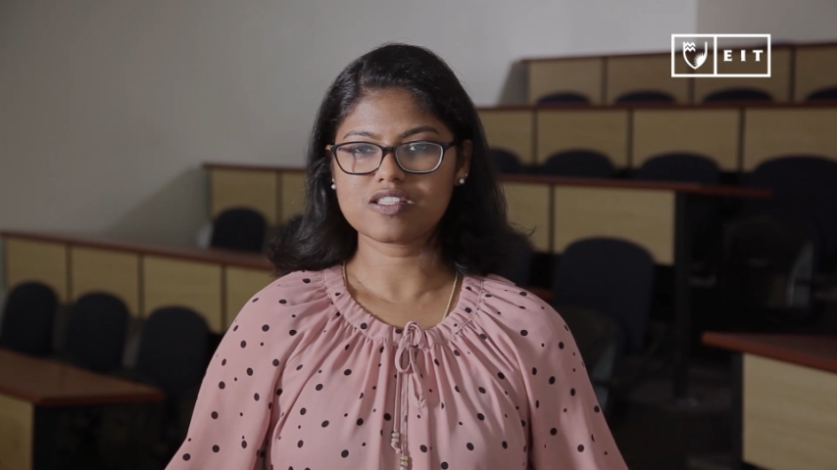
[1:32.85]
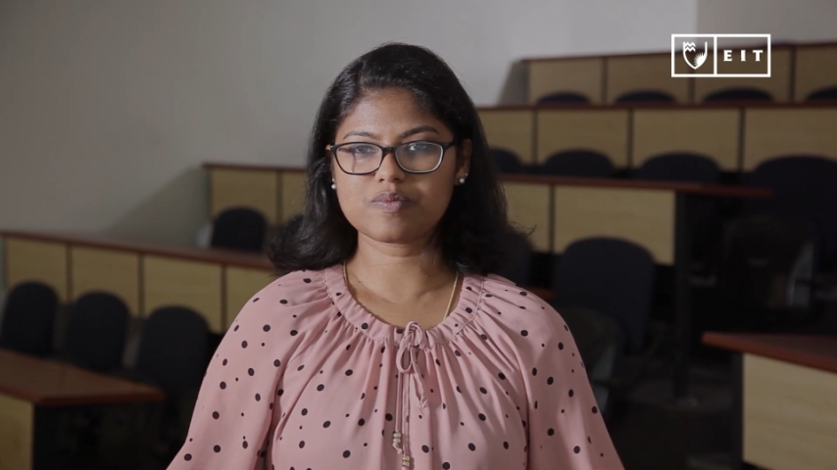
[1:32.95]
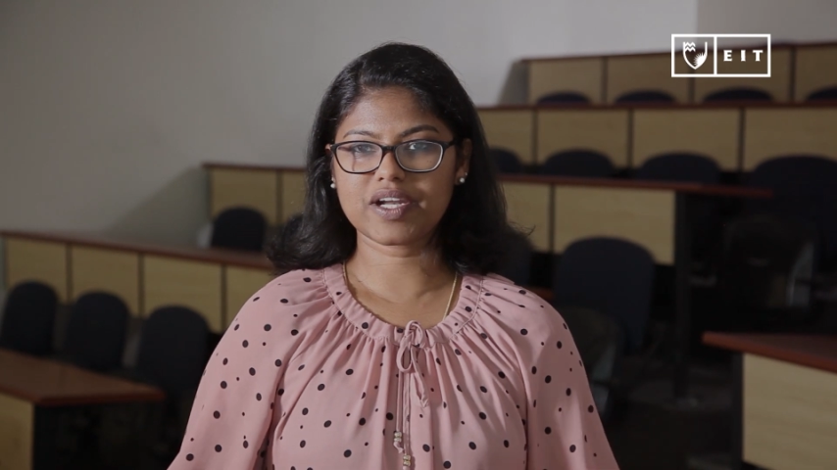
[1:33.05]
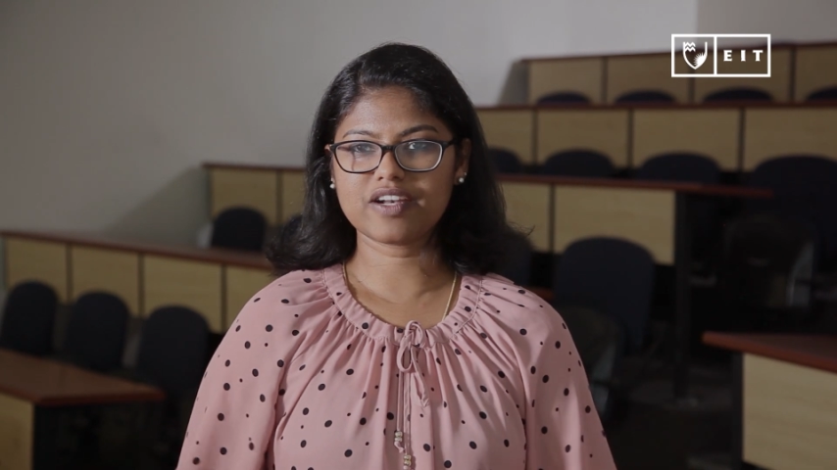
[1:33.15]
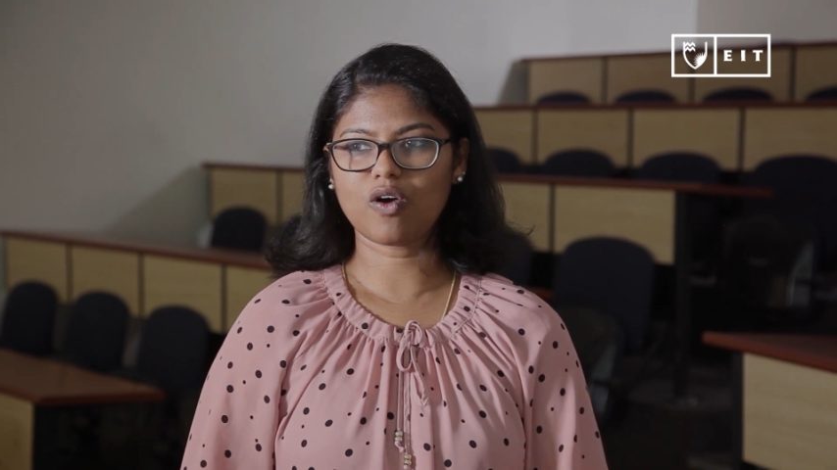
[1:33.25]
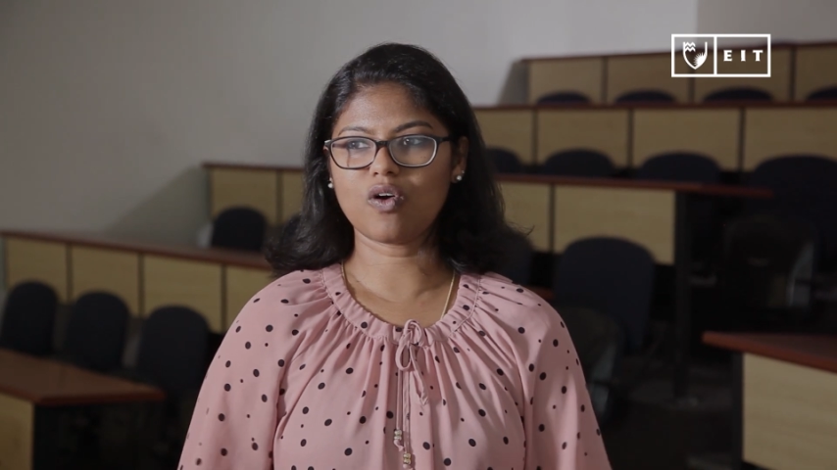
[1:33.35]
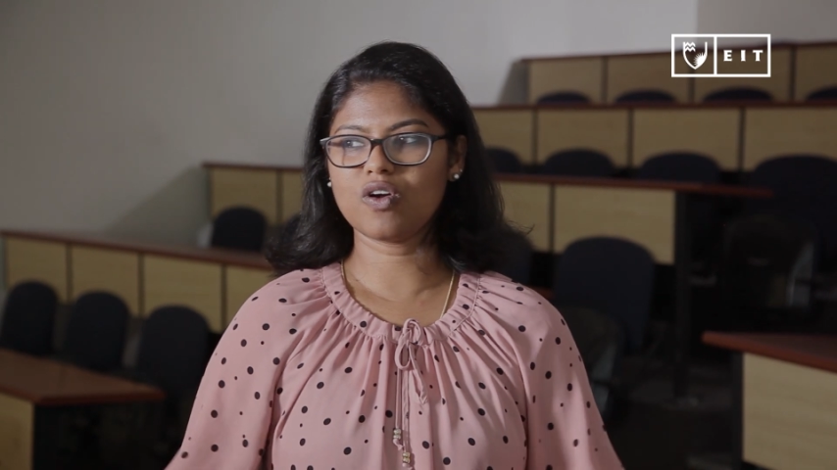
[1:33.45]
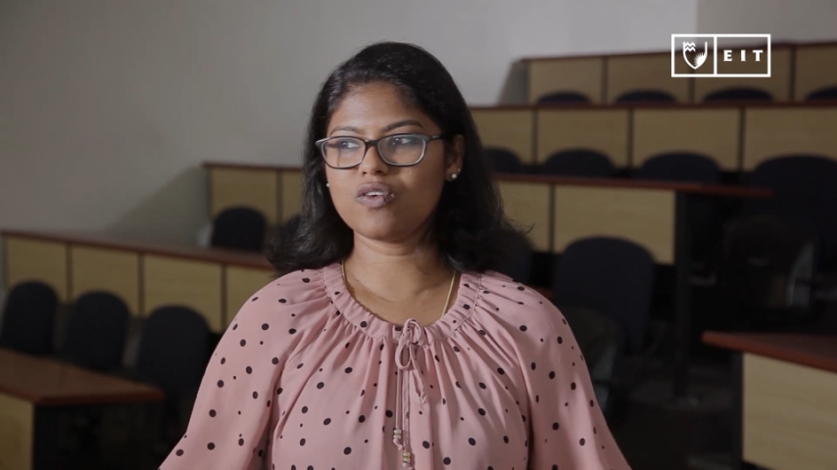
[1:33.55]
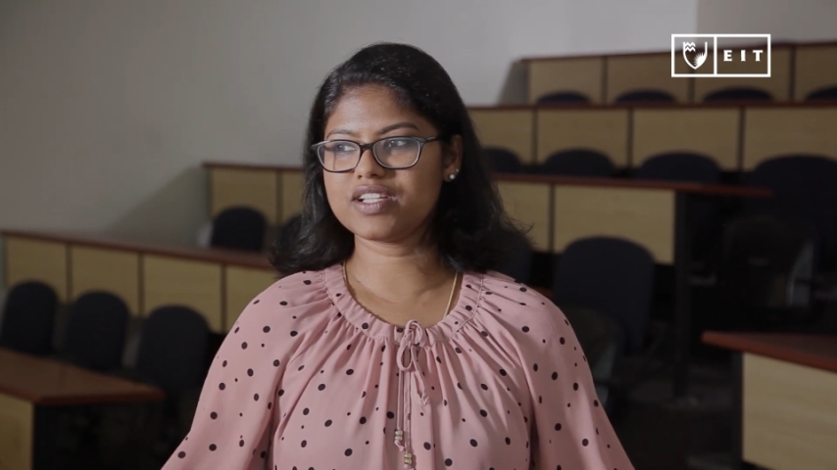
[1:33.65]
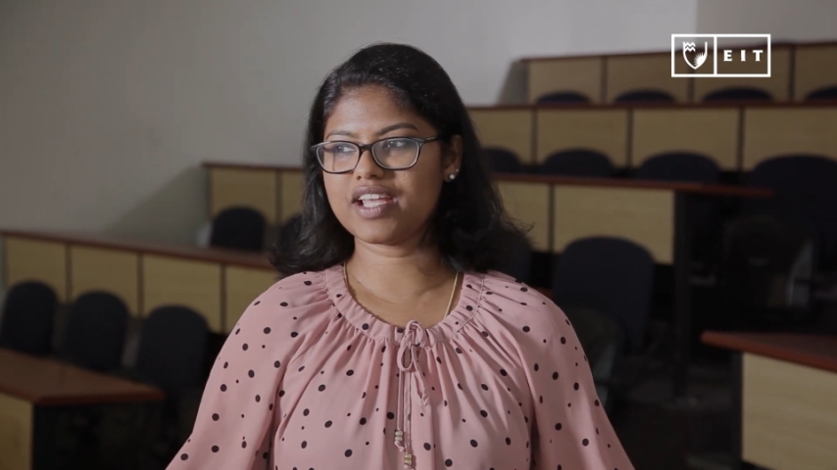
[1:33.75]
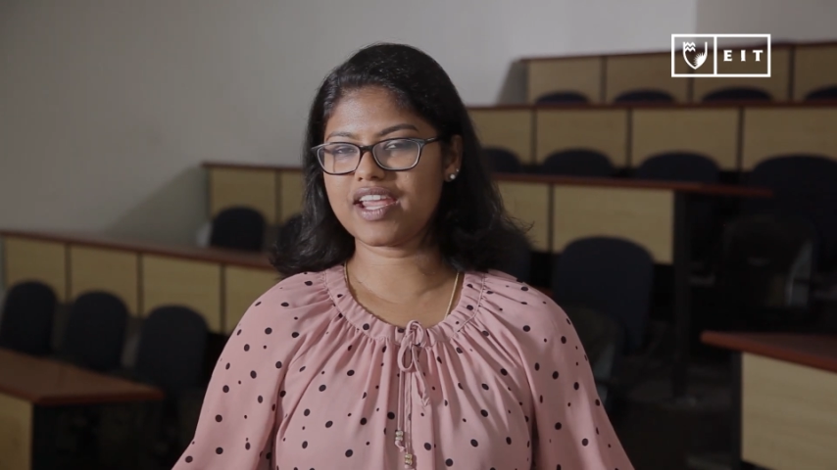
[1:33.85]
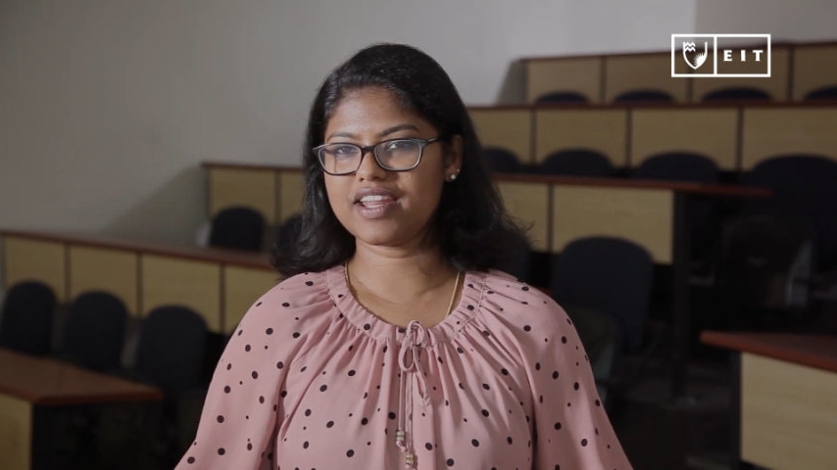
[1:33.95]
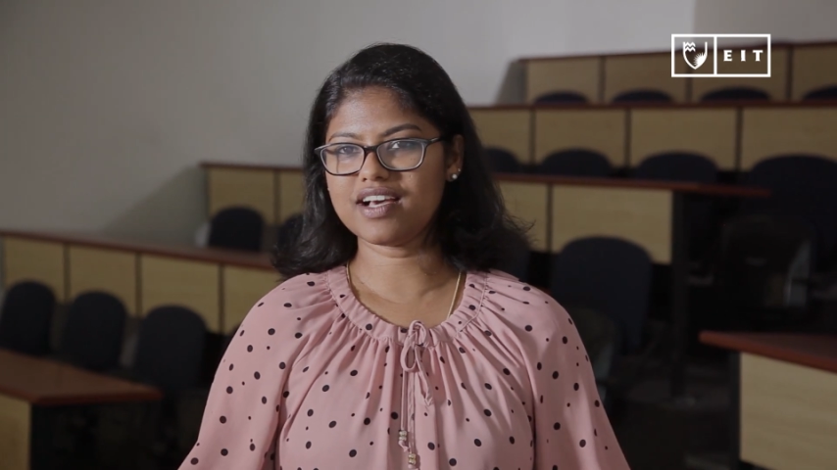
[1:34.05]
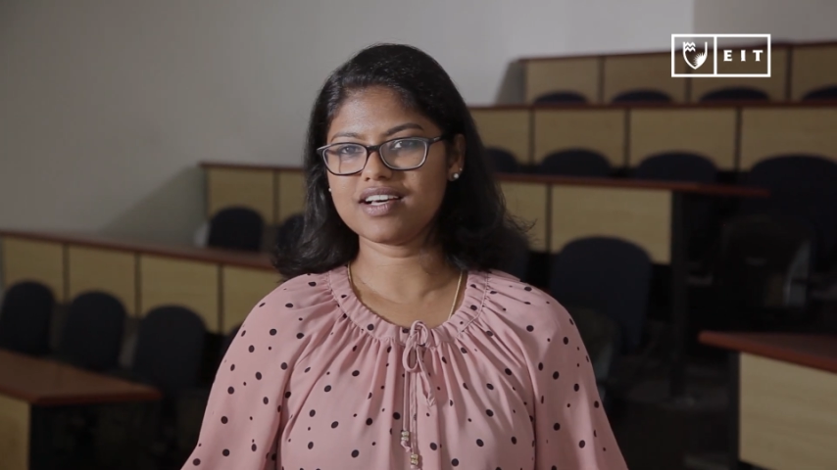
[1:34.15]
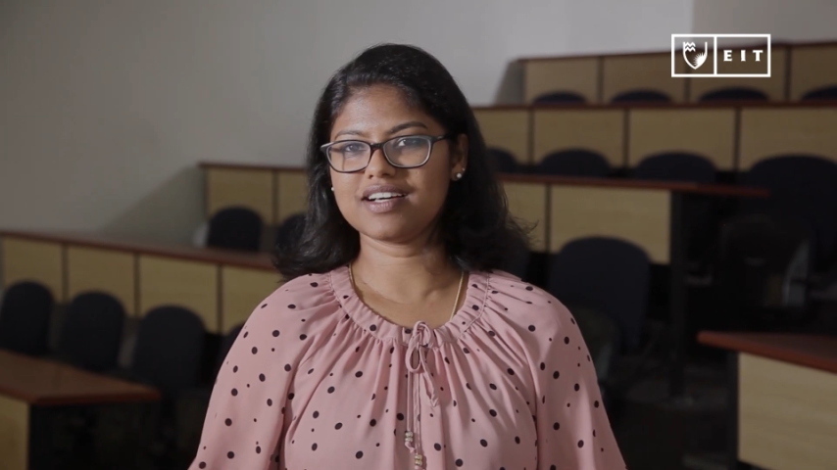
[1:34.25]
spread all over the
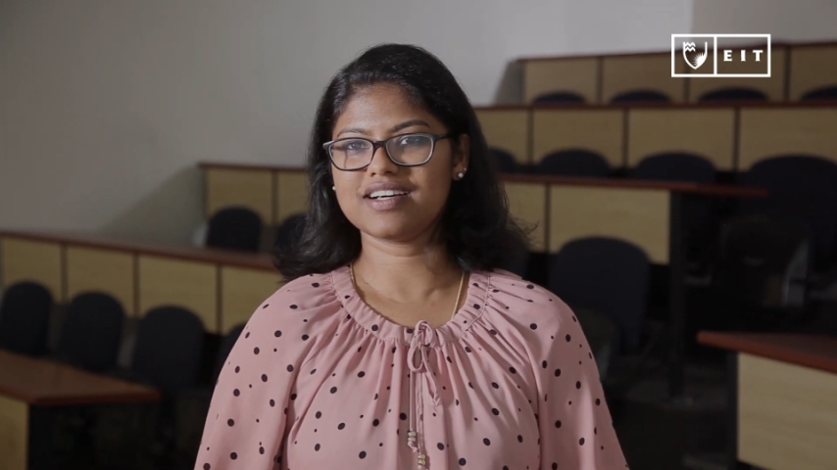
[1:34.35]
area.